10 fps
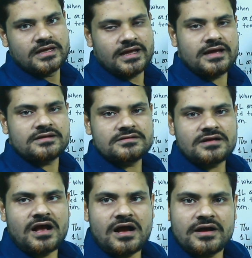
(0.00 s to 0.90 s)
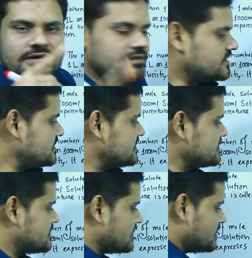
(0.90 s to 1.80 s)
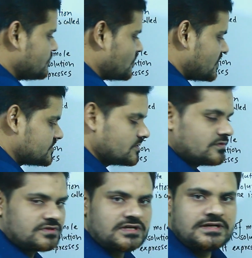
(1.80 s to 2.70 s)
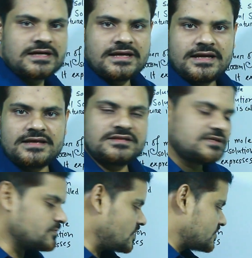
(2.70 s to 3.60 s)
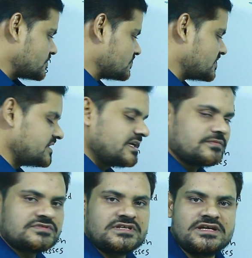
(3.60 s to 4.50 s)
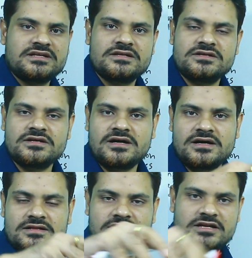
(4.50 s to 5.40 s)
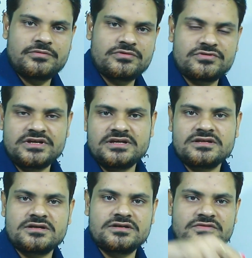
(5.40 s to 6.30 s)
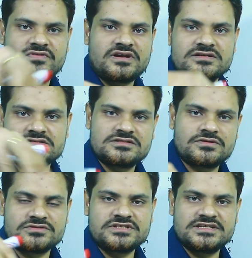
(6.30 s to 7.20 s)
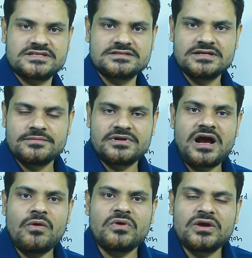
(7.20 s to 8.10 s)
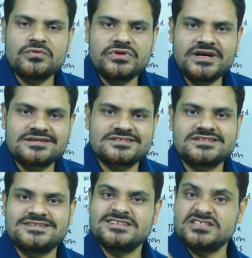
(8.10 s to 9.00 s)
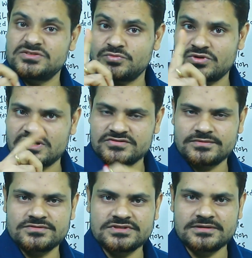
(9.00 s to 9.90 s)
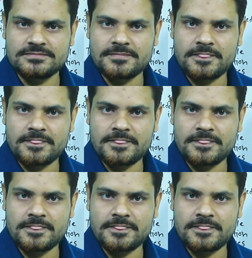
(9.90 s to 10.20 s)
And this is the molar solution, and this molar solution keeps in the laboratory in different containers. And how can we understand this is molar solution?